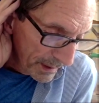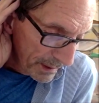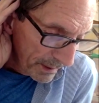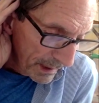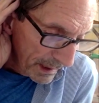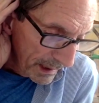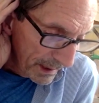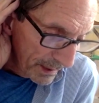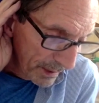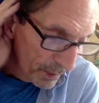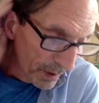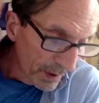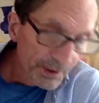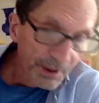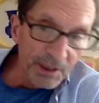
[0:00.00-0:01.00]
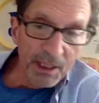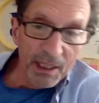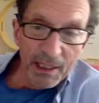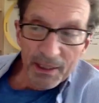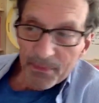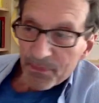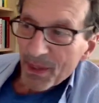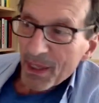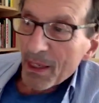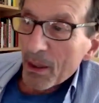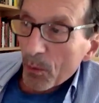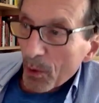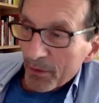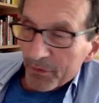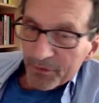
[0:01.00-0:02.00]
in the world today?
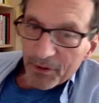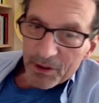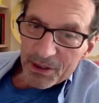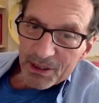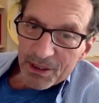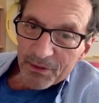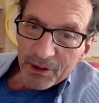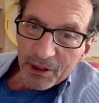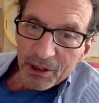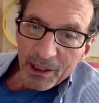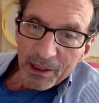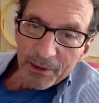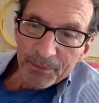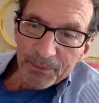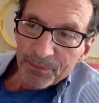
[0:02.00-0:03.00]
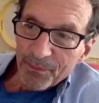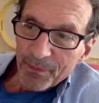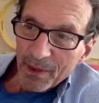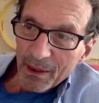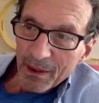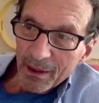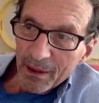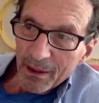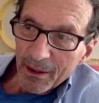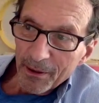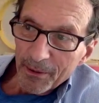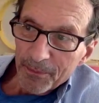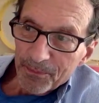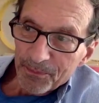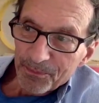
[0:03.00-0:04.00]
Well, first of all,
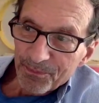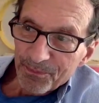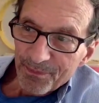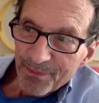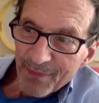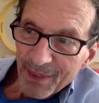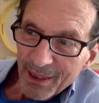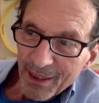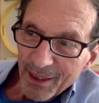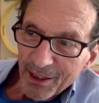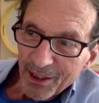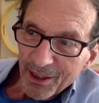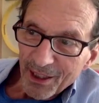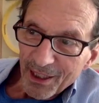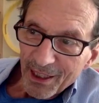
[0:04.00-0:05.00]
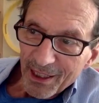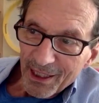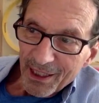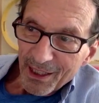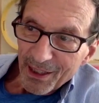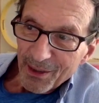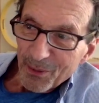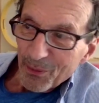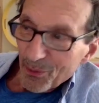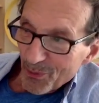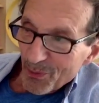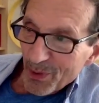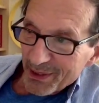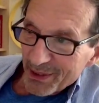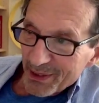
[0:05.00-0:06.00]
um,
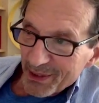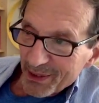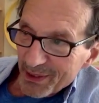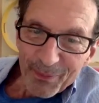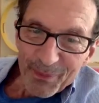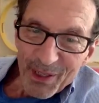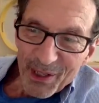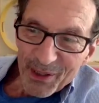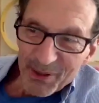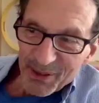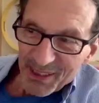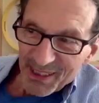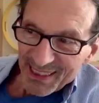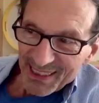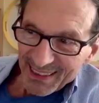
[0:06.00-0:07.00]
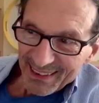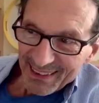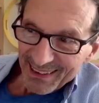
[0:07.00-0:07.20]
we can't help noticing,